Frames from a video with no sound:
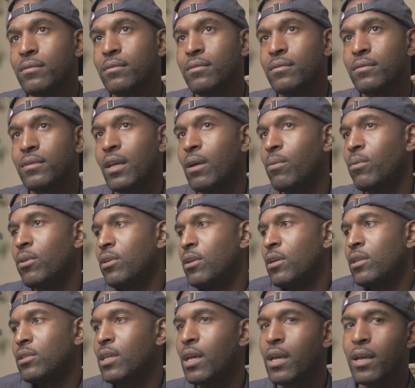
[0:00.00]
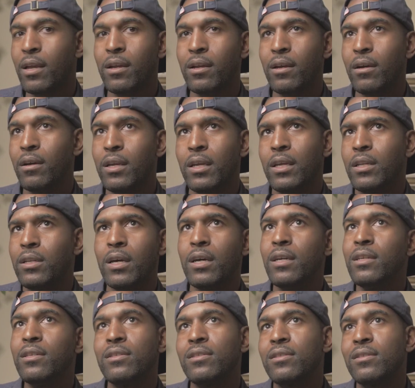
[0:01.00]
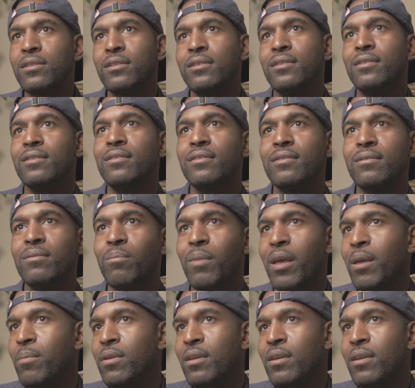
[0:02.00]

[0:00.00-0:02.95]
And what are you going to say? It does? Maybe?